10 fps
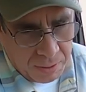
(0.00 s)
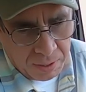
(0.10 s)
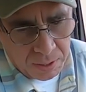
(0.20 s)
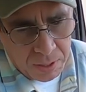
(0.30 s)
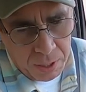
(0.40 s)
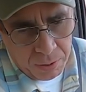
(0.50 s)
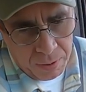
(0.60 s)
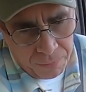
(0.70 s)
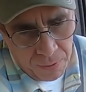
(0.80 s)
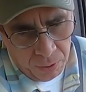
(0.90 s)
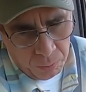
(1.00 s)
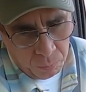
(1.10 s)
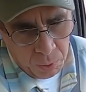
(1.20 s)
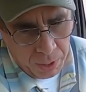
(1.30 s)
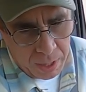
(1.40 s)
the steering felt
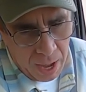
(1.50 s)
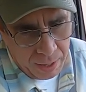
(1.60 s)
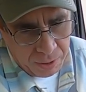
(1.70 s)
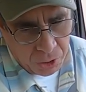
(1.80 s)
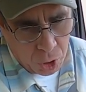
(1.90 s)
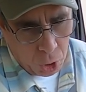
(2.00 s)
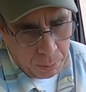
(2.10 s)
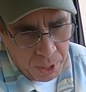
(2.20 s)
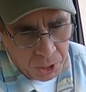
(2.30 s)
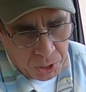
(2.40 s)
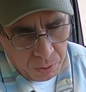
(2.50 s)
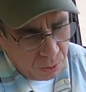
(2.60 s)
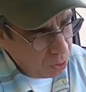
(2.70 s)
really kind of skirmish.